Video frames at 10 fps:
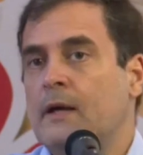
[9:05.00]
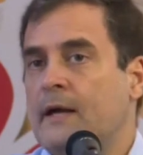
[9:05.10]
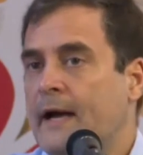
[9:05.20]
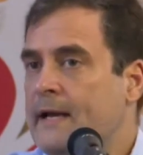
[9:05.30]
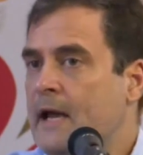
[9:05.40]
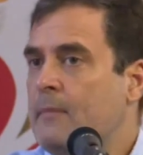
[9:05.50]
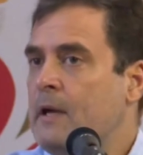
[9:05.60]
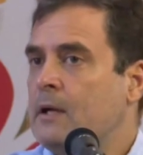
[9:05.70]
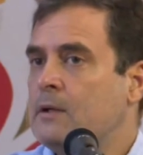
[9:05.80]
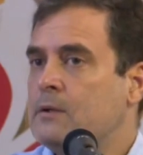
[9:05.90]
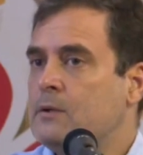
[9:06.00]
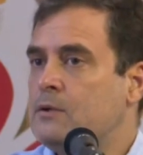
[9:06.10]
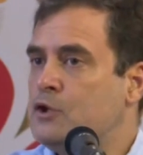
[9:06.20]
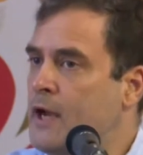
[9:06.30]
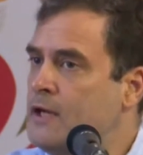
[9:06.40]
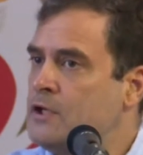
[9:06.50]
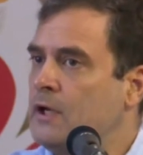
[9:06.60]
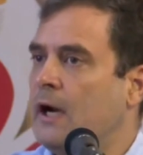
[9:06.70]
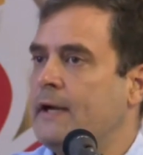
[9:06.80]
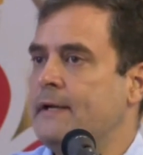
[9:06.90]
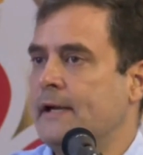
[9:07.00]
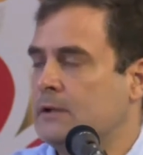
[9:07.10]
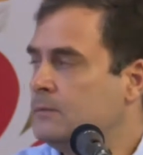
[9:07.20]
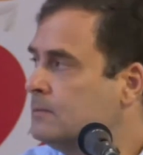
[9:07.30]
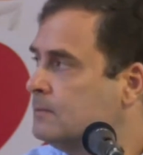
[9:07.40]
A dynamic changing idea.